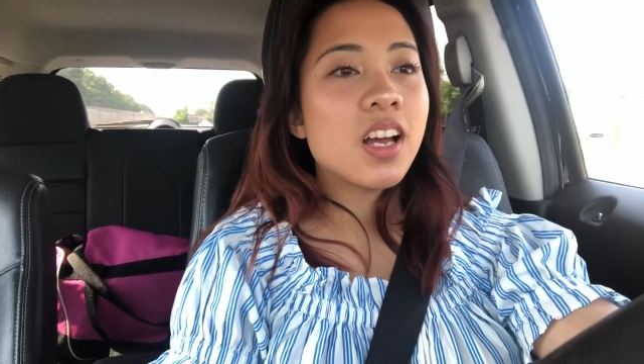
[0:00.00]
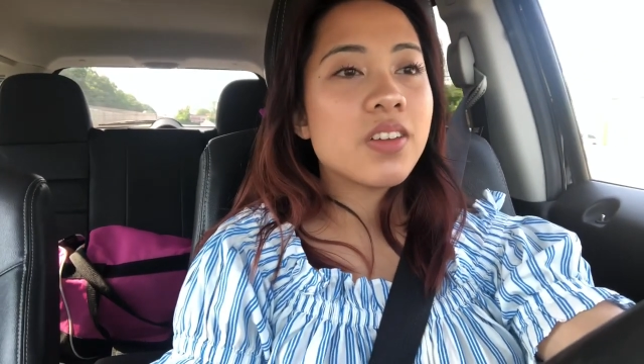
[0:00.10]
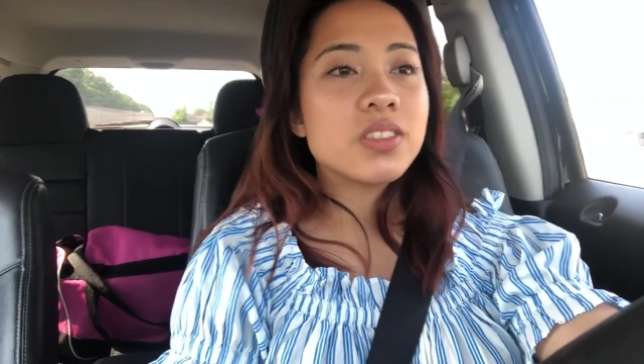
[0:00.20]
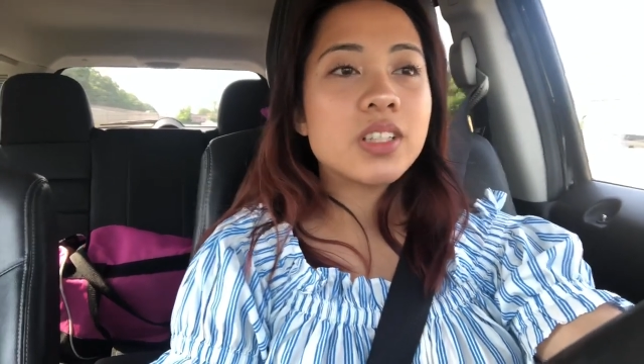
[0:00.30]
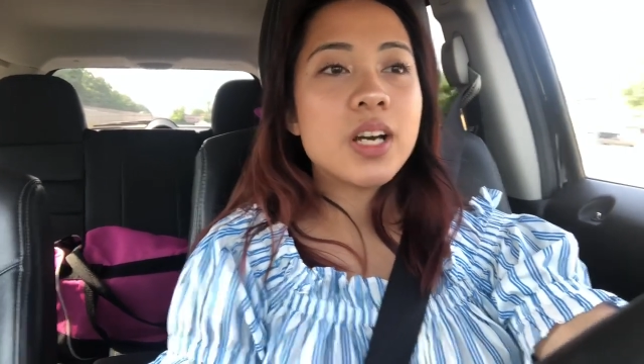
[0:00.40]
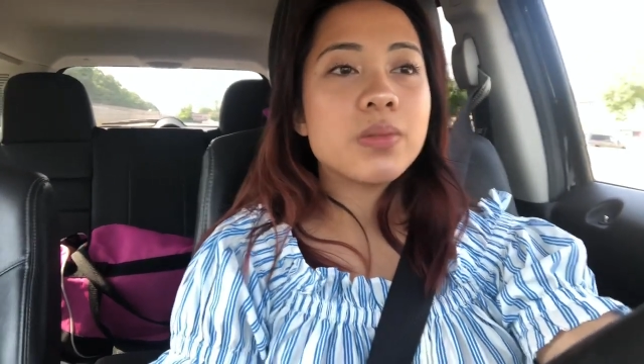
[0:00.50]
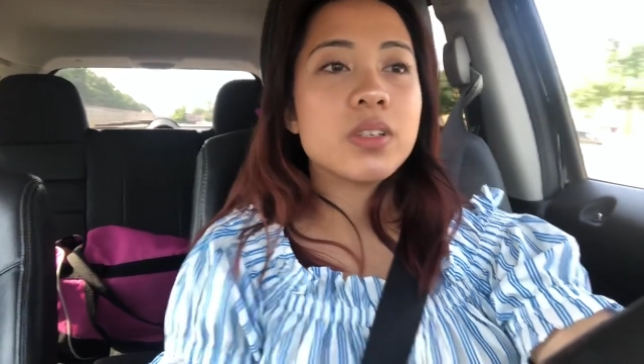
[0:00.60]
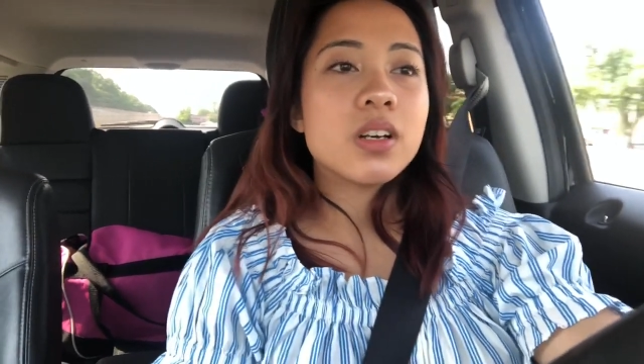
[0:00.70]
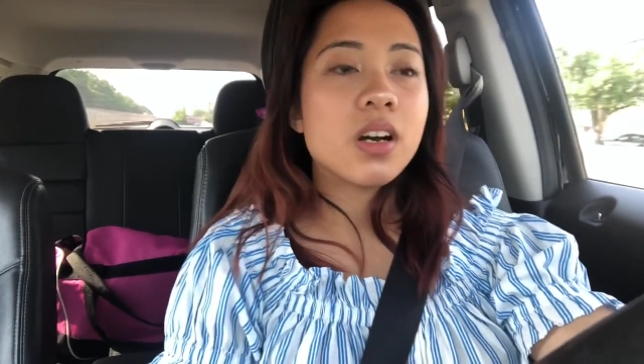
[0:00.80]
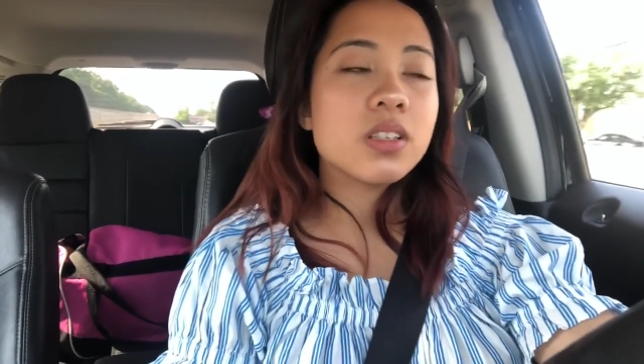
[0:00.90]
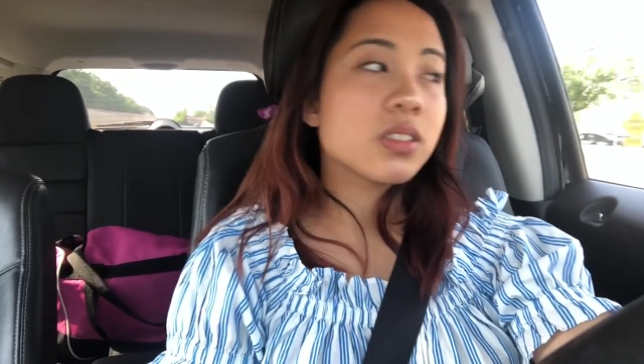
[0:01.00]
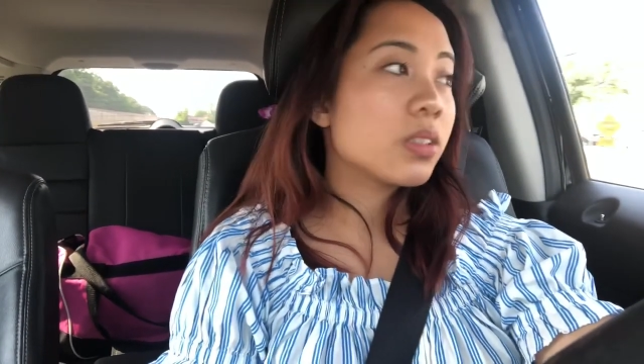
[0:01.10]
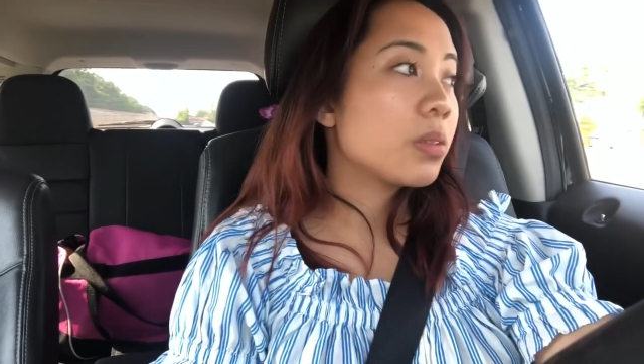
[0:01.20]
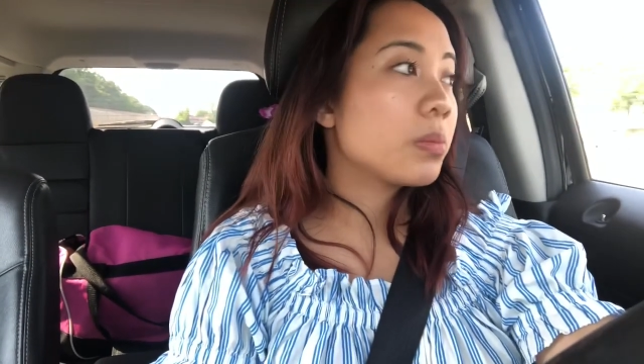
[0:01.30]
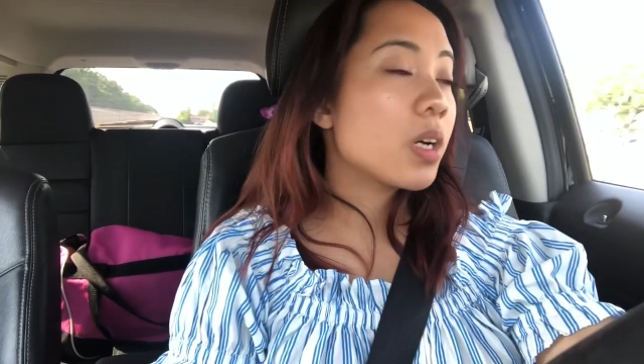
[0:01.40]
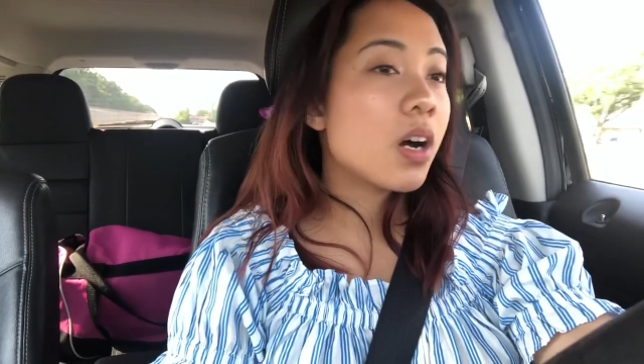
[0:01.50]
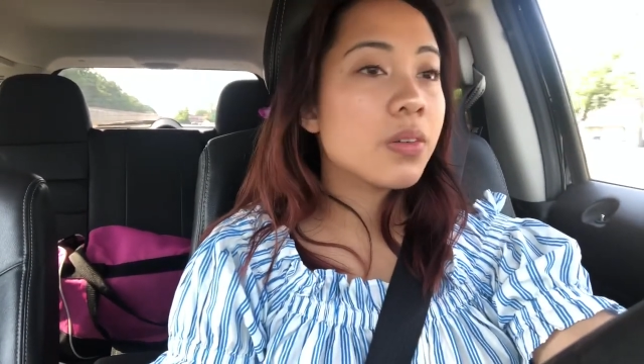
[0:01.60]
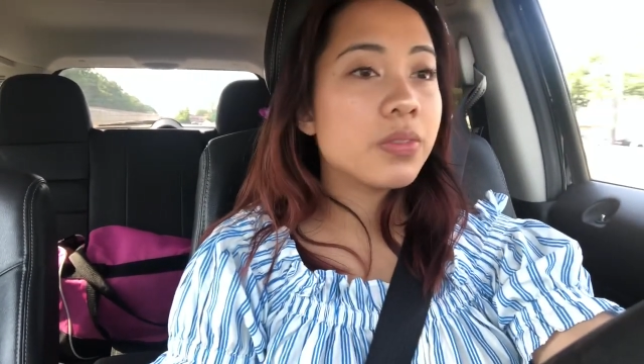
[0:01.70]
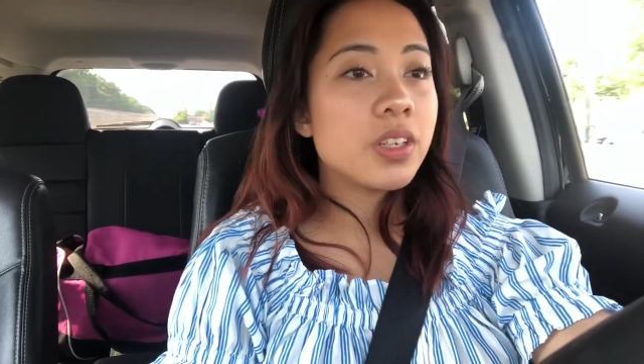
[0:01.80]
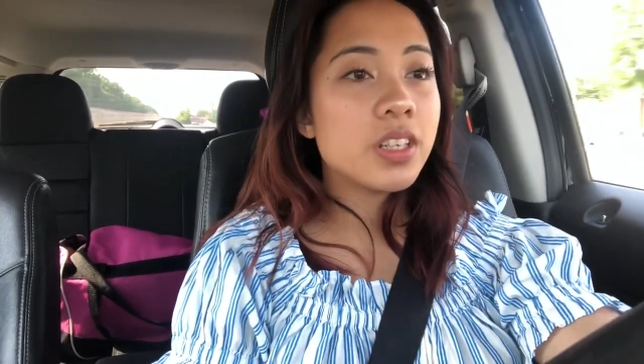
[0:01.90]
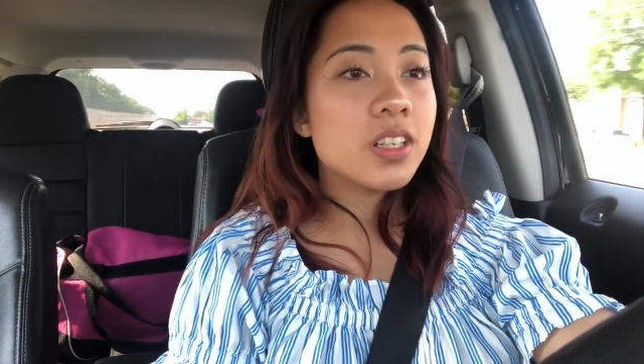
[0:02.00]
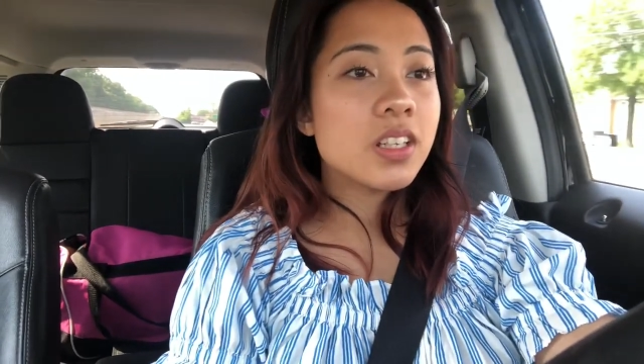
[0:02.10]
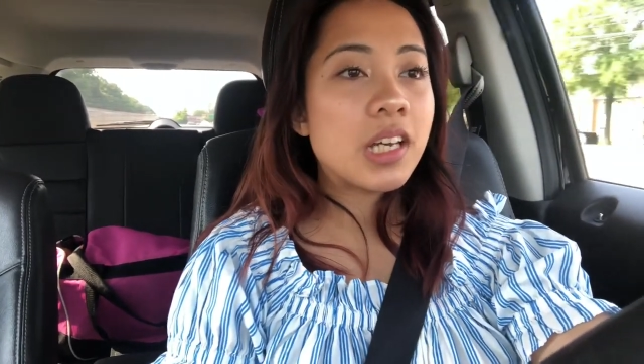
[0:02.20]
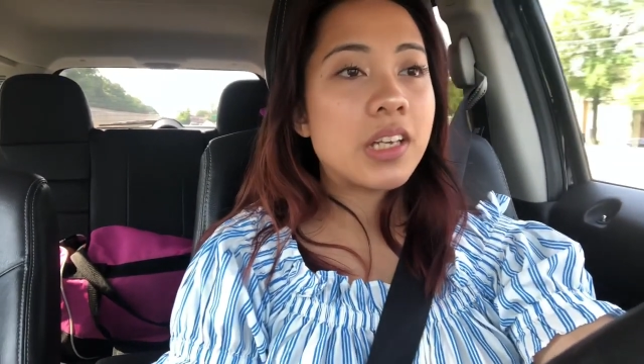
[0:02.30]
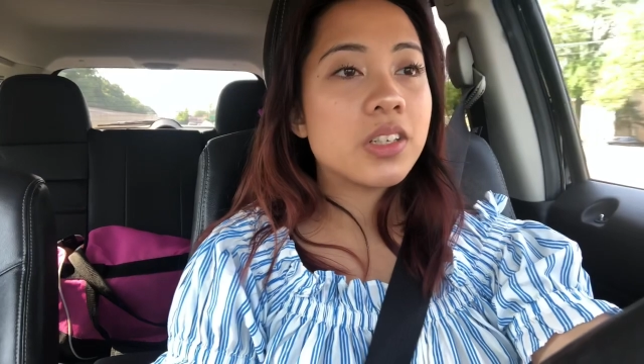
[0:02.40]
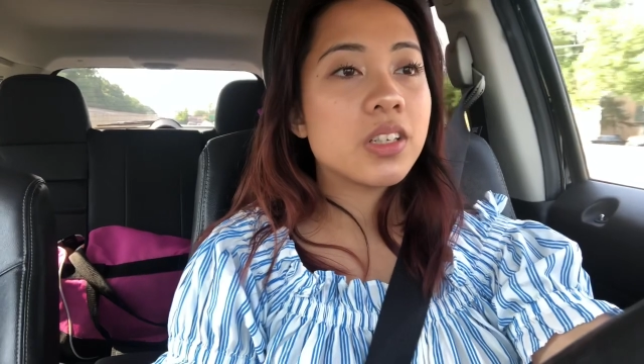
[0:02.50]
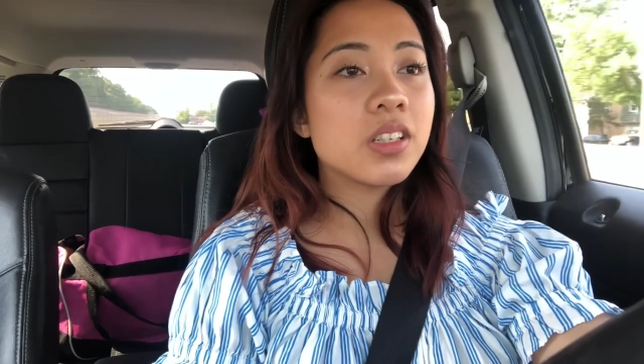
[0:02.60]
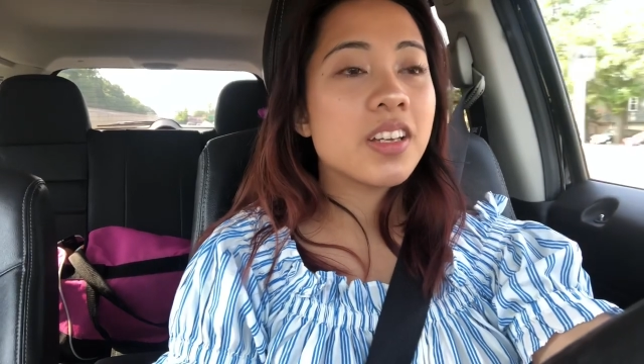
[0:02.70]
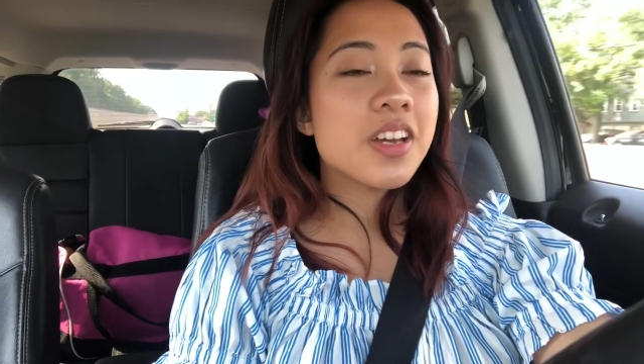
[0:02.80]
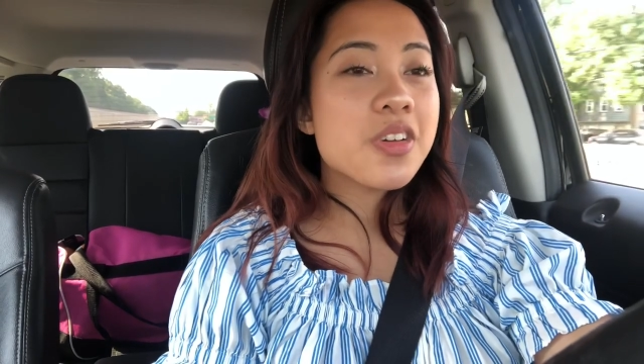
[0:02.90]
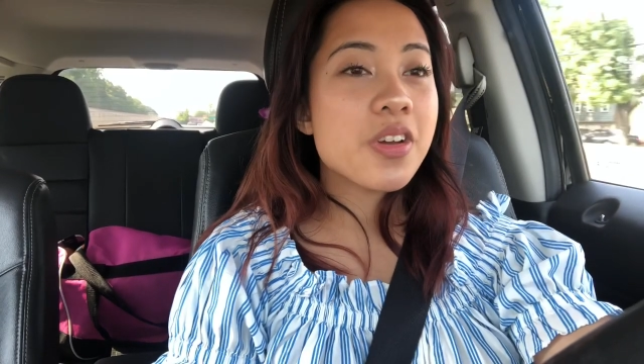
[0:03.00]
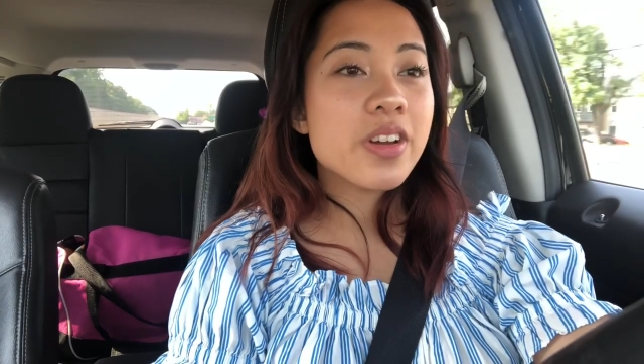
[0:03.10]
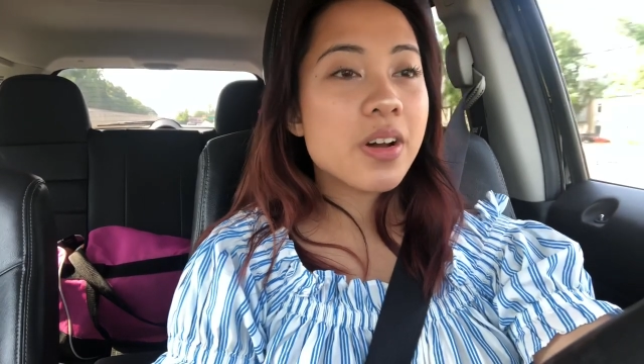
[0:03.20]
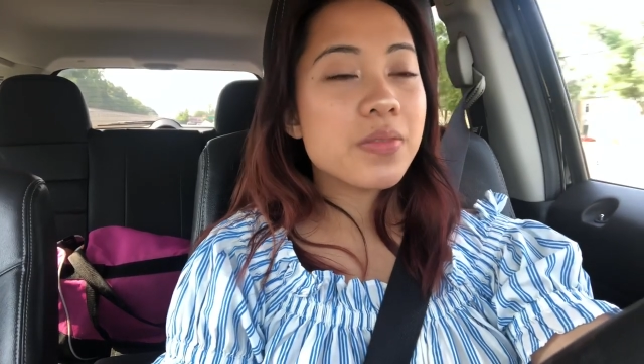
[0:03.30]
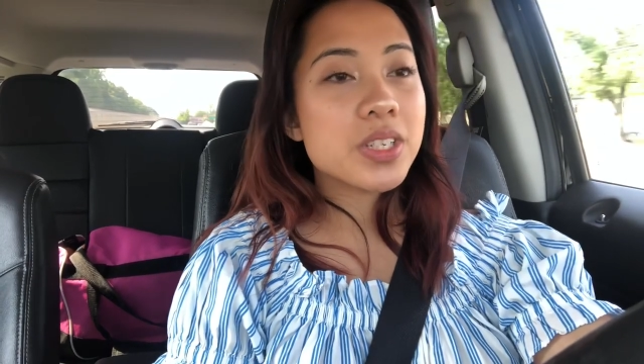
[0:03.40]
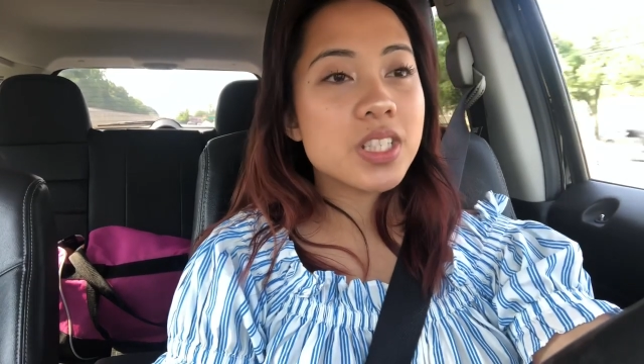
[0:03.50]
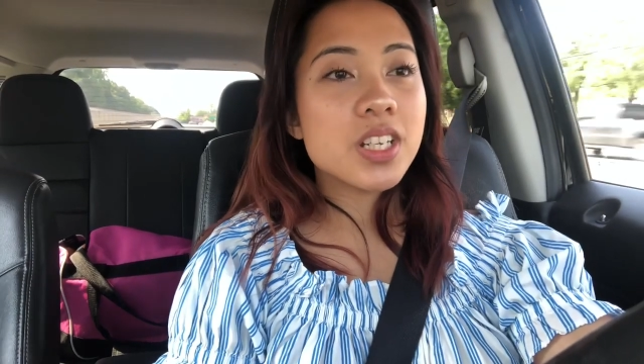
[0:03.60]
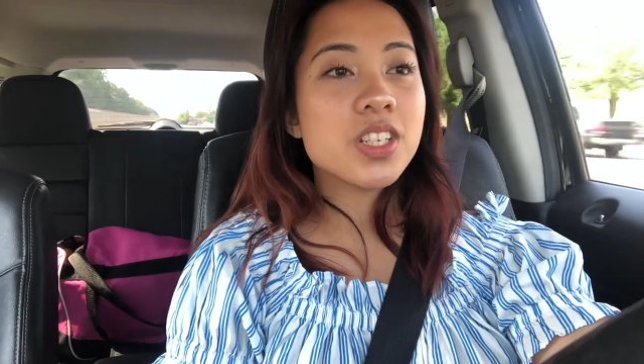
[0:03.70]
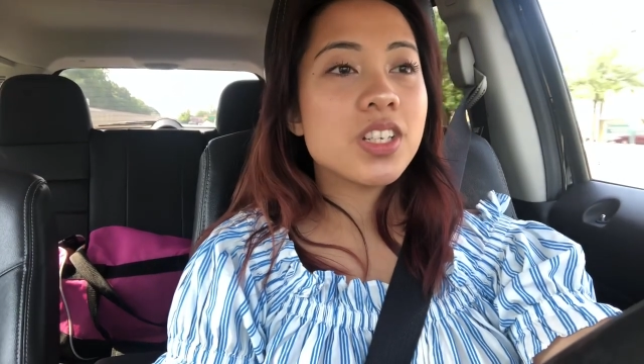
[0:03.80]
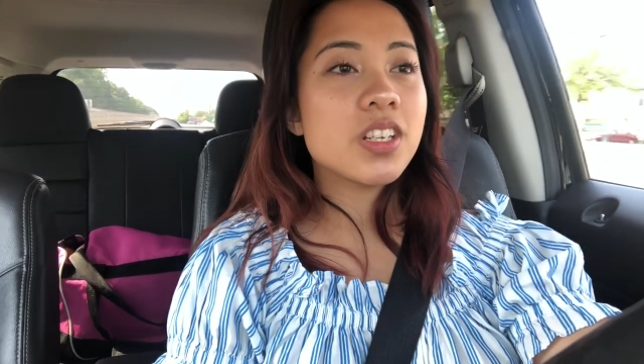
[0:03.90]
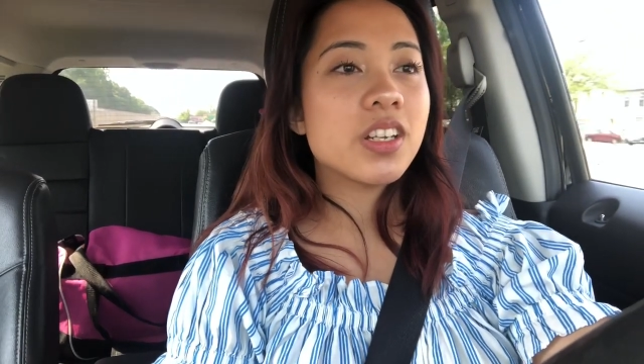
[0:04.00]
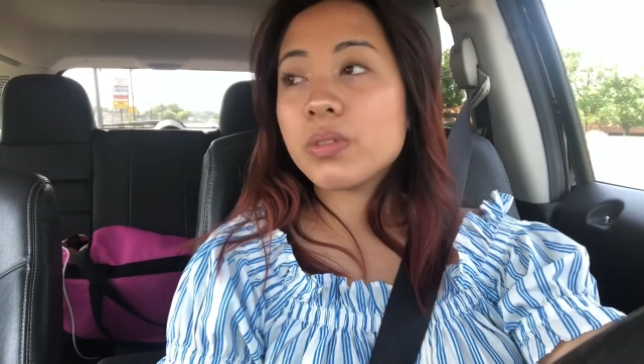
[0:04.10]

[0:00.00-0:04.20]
After that, we got some coffee, had a great conversation.